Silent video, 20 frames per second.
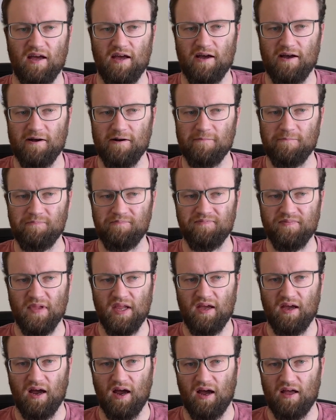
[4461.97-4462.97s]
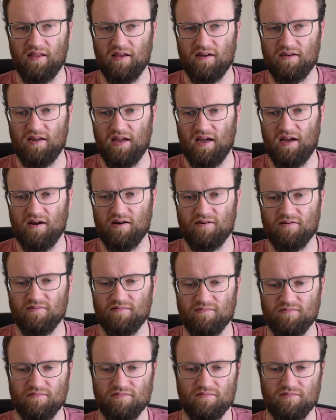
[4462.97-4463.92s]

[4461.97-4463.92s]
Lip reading: And then now,